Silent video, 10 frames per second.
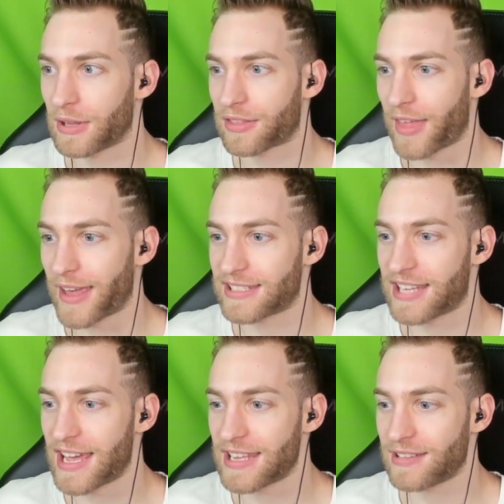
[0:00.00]
man with like
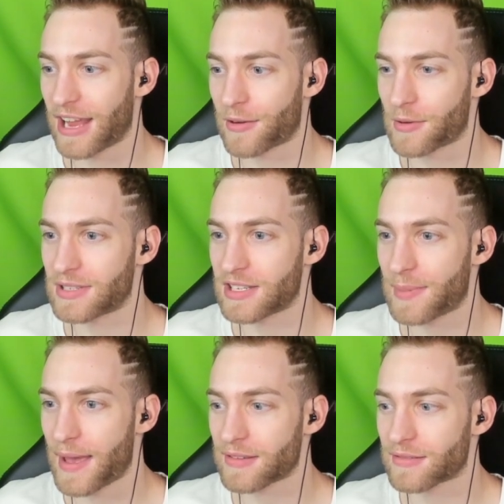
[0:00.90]
10 arrows in his
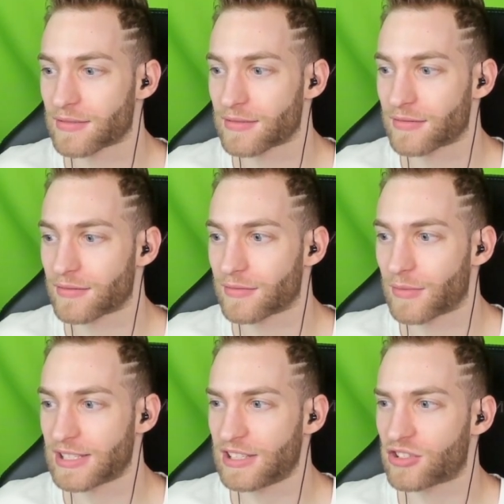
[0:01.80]
back. Why is he